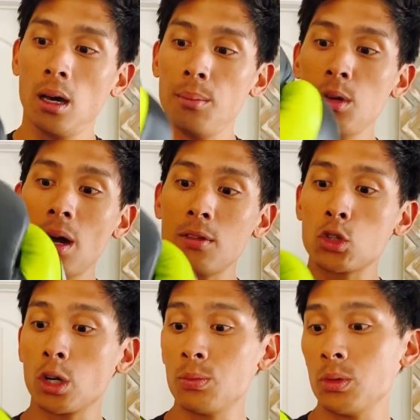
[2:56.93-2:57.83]
You have a
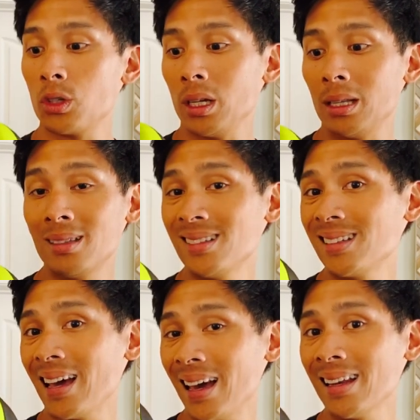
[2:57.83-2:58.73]
choice between
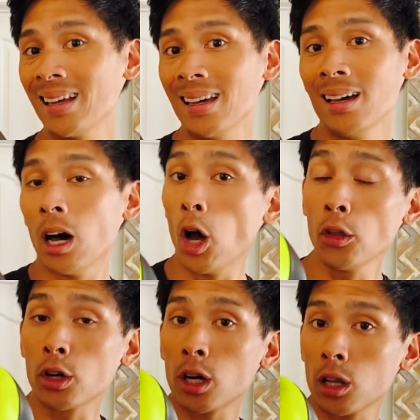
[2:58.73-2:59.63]
10
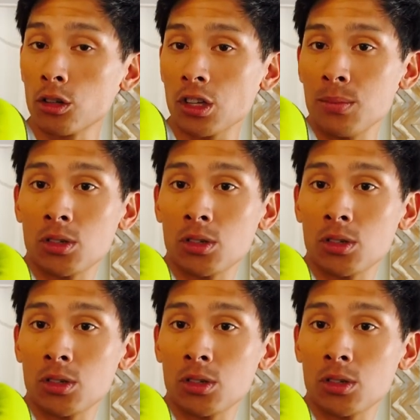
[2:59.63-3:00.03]
other color schemes,